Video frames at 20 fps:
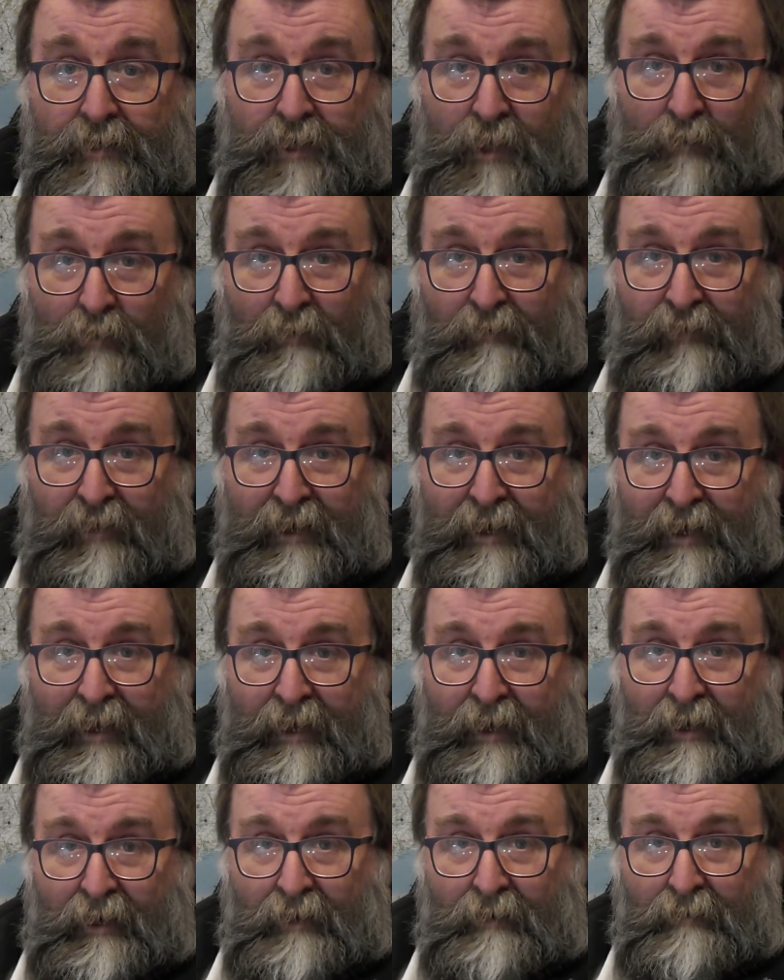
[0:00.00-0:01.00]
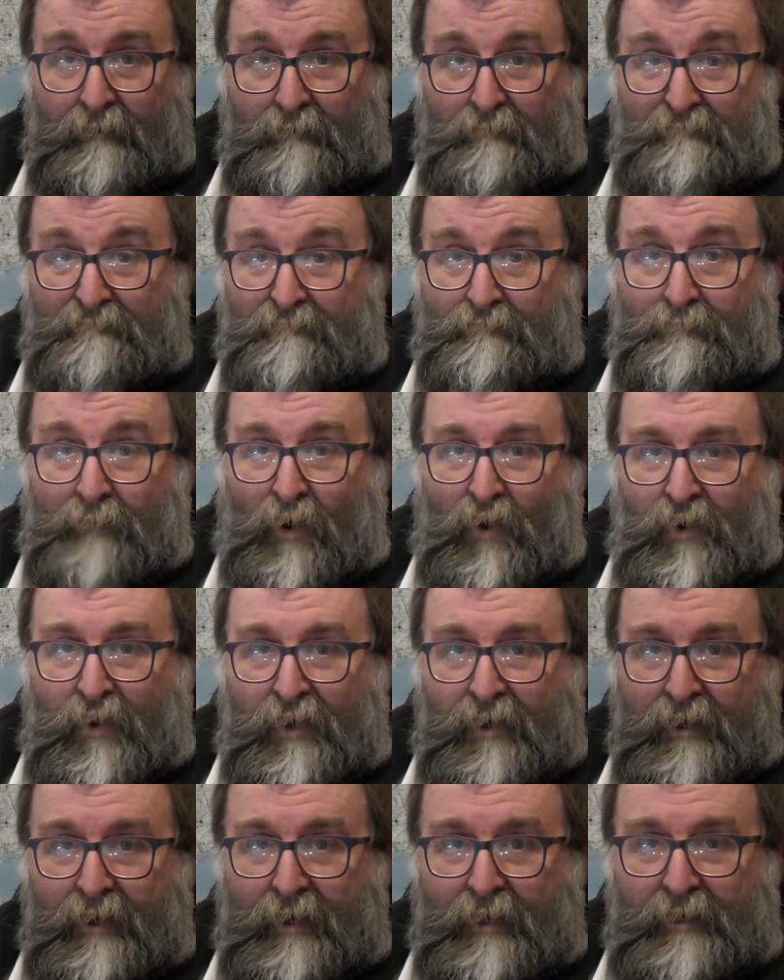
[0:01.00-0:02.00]
Some of the
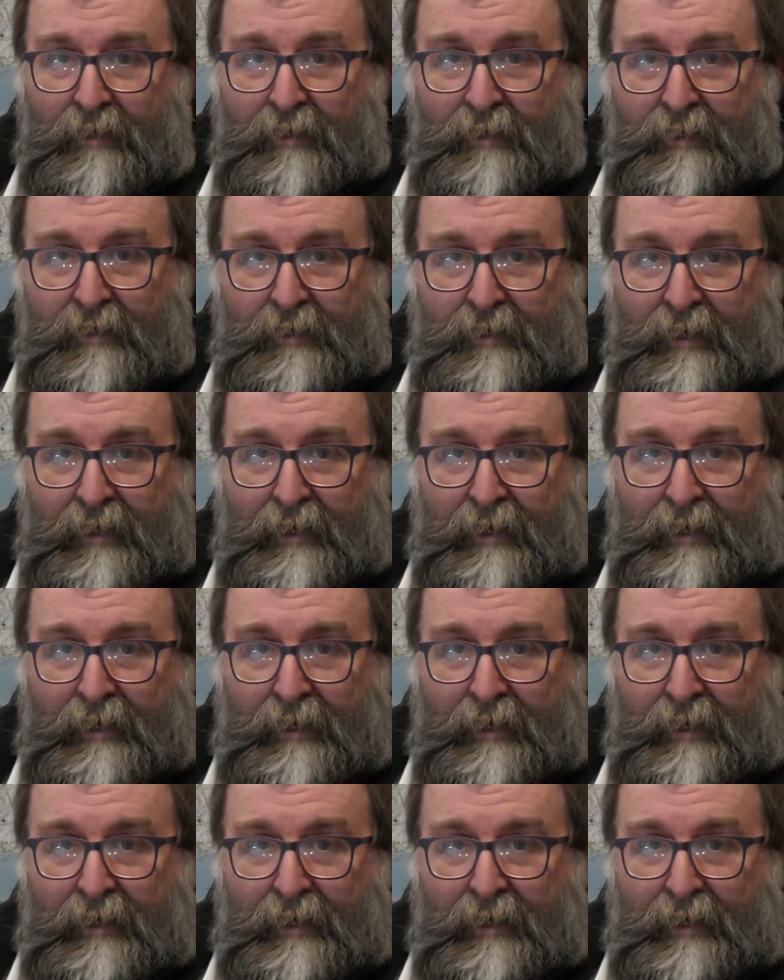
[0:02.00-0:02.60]
modern and